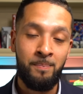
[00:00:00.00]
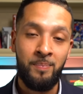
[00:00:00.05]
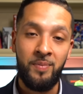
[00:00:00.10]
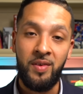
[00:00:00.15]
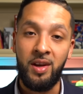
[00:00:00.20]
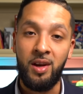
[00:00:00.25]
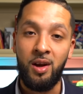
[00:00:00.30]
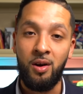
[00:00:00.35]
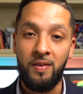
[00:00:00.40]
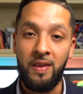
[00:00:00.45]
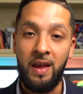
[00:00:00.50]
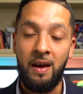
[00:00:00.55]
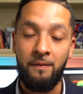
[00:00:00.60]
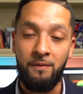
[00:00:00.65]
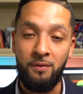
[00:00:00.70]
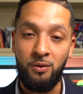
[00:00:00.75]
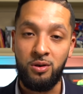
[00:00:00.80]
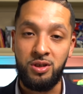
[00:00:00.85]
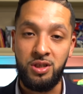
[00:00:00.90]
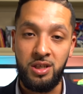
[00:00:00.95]
you know, in that
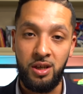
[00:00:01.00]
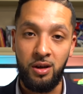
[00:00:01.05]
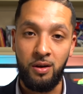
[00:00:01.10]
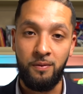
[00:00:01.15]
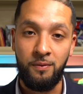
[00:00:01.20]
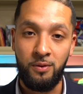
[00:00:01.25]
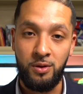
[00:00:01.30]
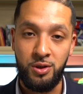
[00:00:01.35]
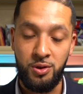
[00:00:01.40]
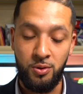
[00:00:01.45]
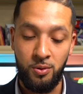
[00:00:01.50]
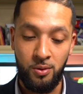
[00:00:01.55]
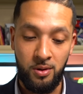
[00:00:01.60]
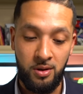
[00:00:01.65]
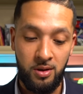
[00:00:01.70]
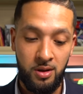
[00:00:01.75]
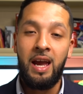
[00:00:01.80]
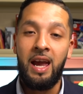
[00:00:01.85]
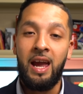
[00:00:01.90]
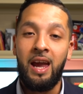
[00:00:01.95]
first year for
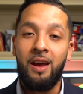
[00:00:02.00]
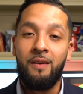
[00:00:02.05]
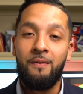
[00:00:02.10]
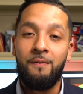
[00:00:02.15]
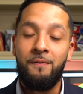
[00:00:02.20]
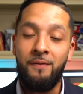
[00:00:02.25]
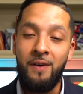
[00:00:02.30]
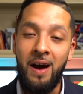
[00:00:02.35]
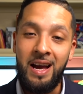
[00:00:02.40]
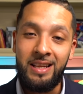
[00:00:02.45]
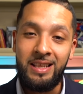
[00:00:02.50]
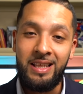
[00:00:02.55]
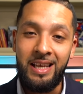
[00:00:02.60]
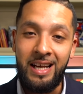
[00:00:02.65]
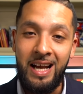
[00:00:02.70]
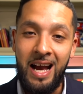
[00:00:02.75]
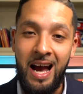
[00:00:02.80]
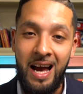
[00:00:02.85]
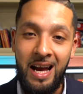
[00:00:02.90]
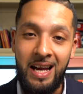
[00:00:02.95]
sure. And finally,
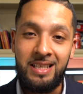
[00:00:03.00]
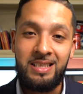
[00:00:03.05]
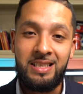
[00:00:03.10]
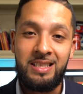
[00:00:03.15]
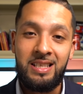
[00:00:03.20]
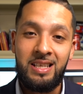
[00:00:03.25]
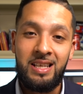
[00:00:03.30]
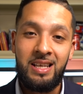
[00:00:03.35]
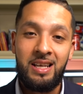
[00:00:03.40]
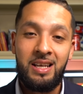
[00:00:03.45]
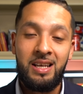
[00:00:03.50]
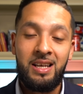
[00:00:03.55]
guys,